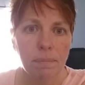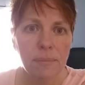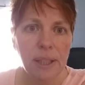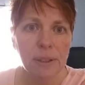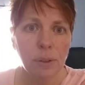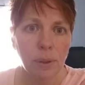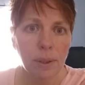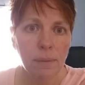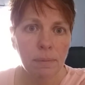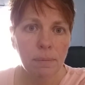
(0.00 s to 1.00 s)
taste good.
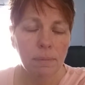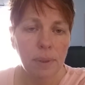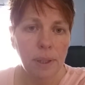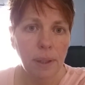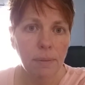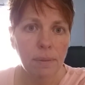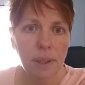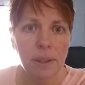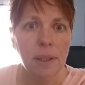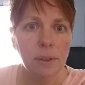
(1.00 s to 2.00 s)
They
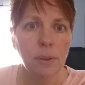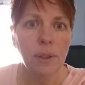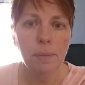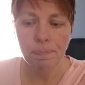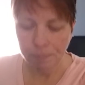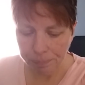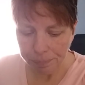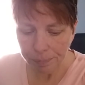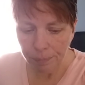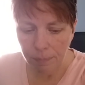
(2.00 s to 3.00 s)
taste good.
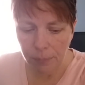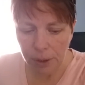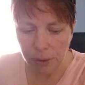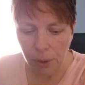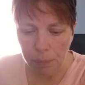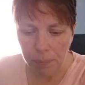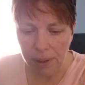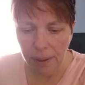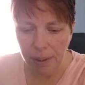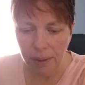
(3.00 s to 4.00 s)
So
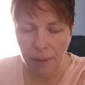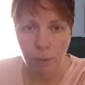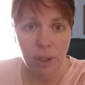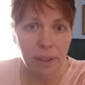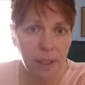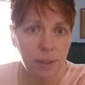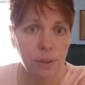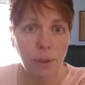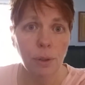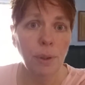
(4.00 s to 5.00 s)
I like that. Real
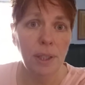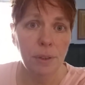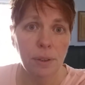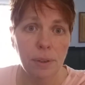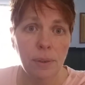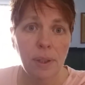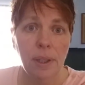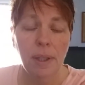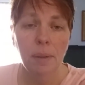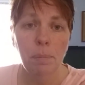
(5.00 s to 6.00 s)
eggs are great too,
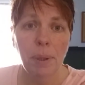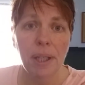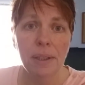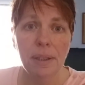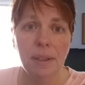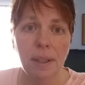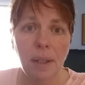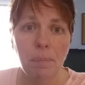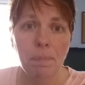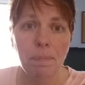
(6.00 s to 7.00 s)
but, I